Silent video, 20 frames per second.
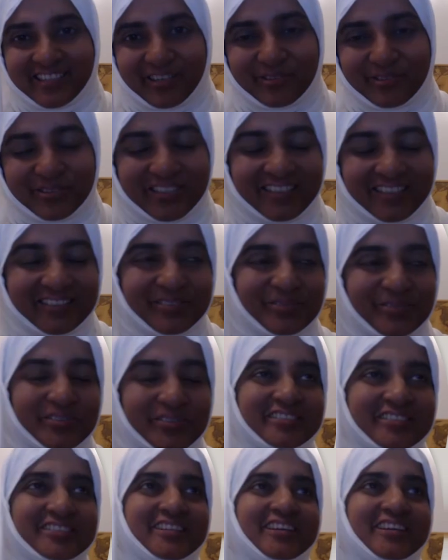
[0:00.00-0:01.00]
around us for
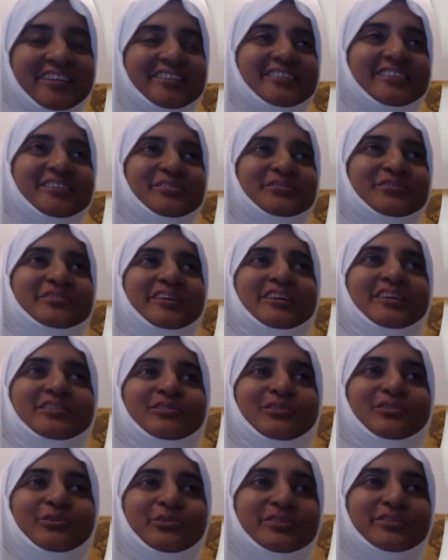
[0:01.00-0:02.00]
the thing to
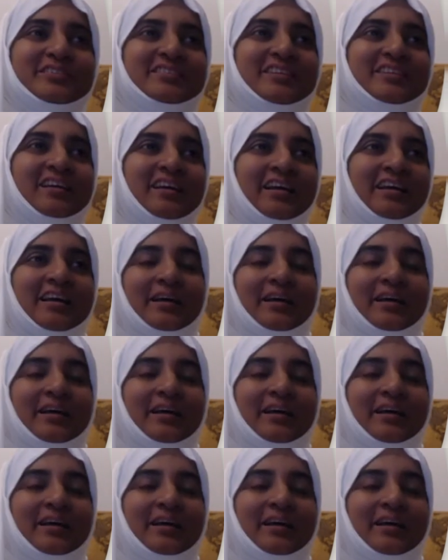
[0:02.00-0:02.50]
get close.